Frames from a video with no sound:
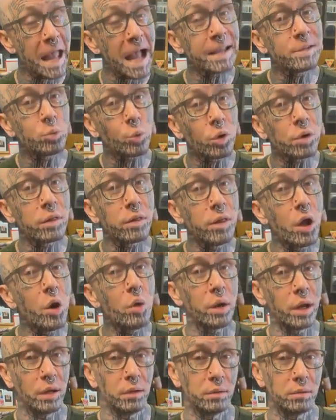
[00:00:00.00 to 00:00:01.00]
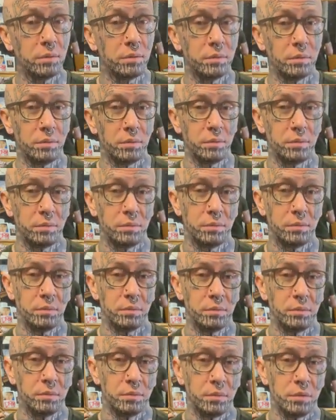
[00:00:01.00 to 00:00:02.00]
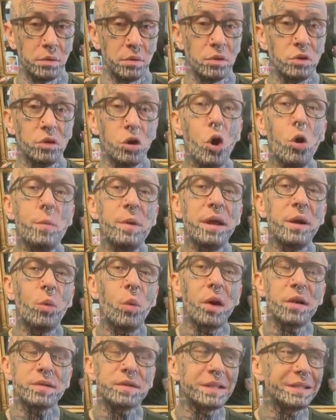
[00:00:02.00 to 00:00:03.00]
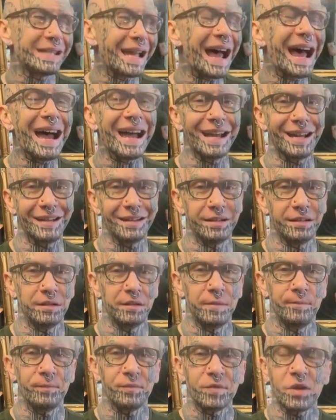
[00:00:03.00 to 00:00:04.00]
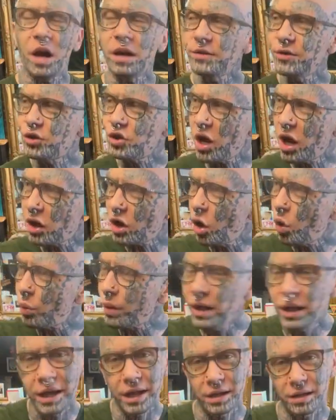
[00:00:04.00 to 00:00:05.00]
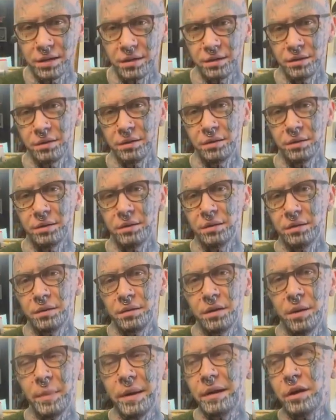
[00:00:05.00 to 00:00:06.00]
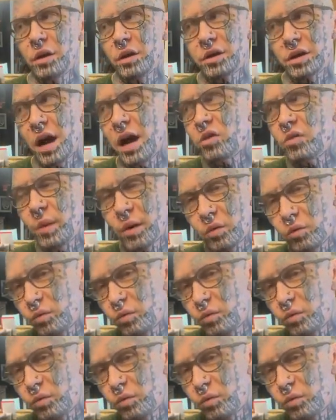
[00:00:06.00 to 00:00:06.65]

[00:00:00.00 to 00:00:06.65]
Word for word: That's worth noting. Nobody wants to die. Talk to Jocko Willink. I mean, you don't talk